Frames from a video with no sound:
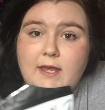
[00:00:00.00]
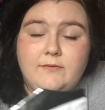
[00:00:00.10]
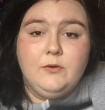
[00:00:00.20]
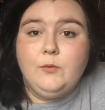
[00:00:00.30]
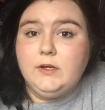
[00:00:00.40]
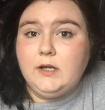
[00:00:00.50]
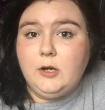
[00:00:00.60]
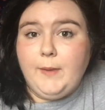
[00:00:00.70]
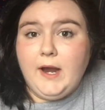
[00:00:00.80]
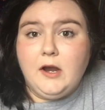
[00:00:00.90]
Even one
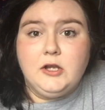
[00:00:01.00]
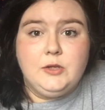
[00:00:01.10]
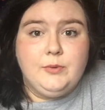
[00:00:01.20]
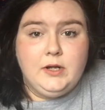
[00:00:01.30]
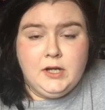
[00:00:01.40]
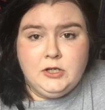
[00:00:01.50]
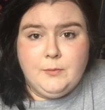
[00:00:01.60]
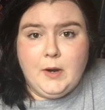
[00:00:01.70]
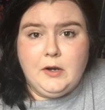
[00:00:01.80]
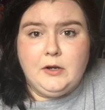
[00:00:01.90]
little bear, you put it in your
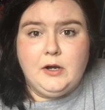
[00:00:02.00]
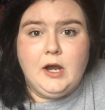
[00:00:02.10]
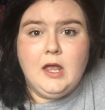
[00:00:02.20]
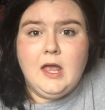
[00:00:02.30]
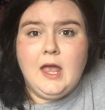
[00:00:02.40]
burner.